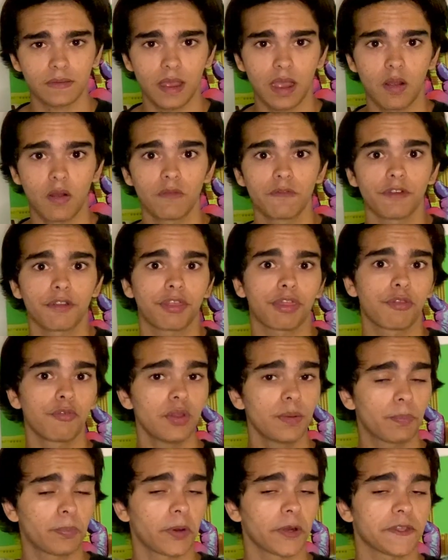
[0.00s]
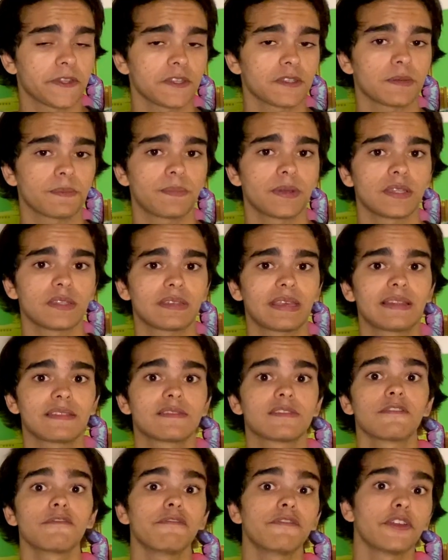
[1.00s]
However, 3 participants had
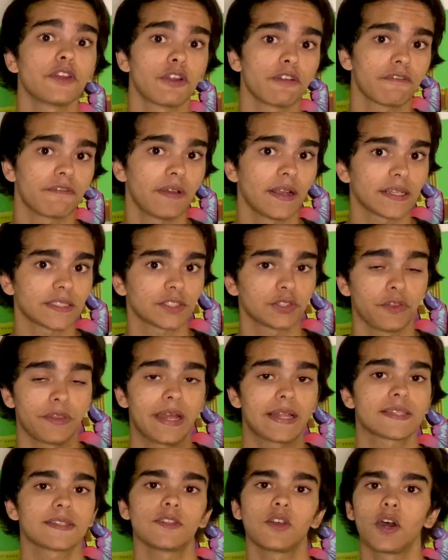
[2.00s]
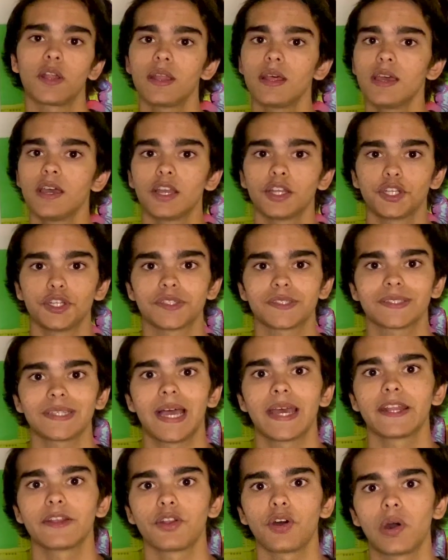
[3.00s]
severe effects, so that's not a good
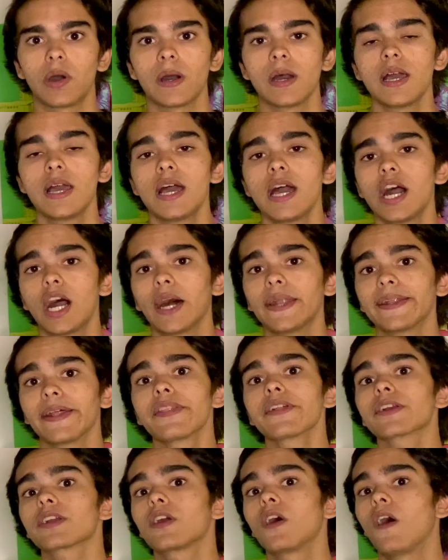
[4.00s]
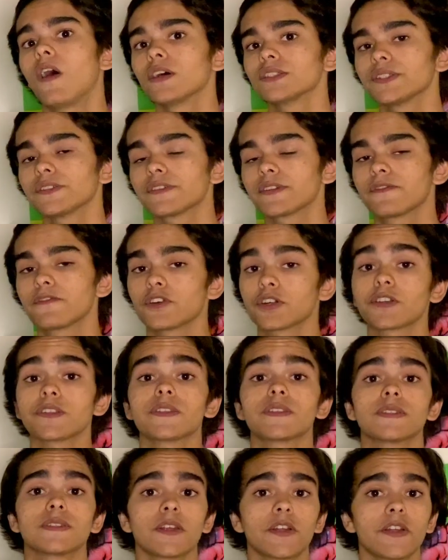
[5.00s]
sign at all. Another cause for
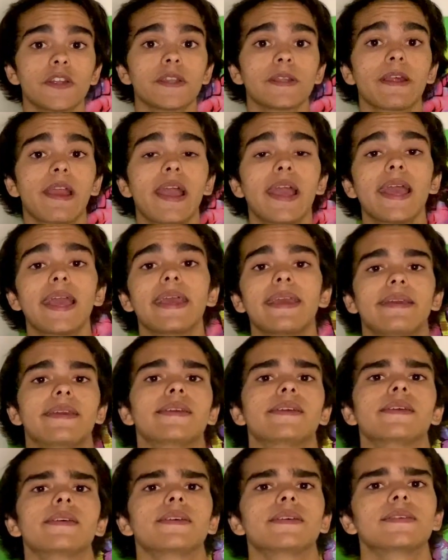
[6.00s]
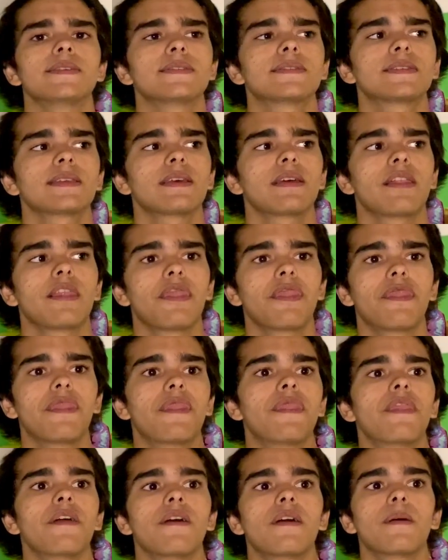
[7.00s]
concern is
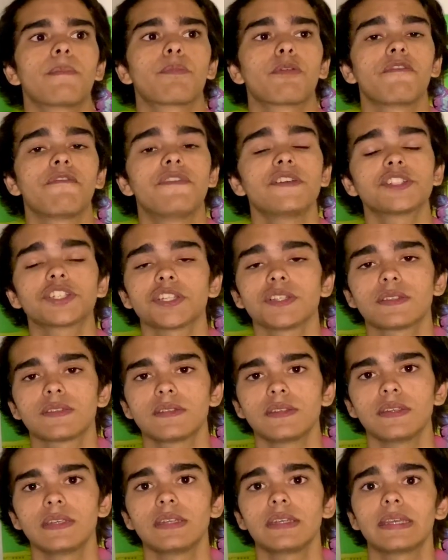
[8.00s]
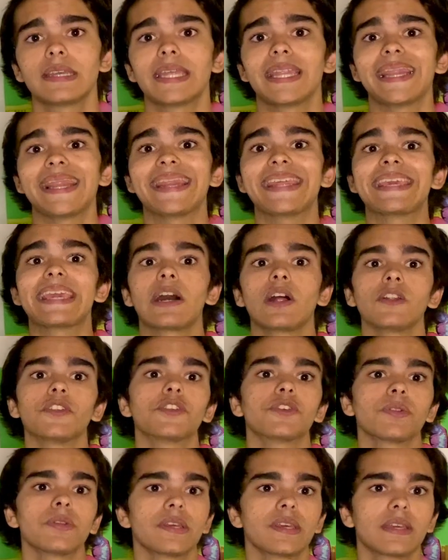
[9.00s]
the proficiency in the
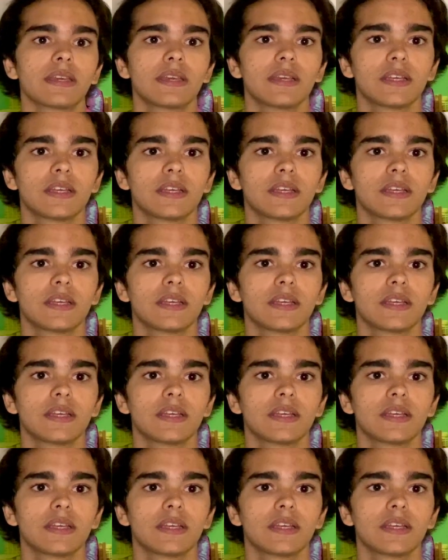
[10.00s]
elderly.